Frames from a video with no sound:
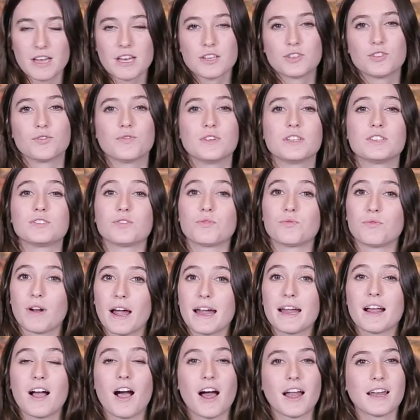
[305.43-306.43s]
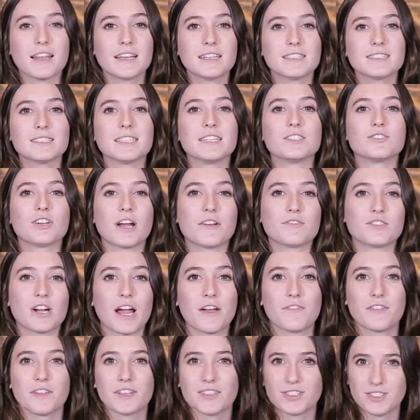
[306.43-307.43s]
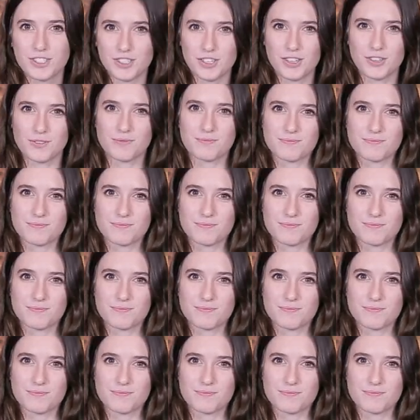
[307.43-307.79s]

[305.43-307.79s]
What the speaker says: to reach the right audience and drive traffic to you.